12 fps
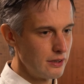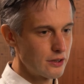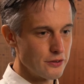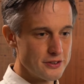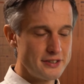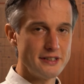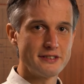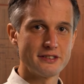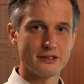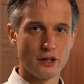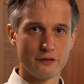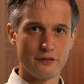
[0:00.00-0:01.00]

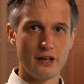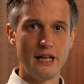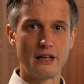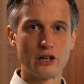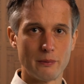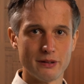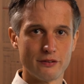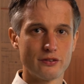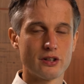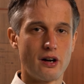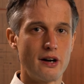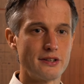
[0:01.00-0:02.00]
consists of a couple of
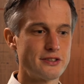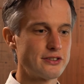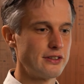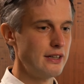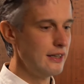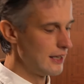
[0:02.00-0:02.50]
cards,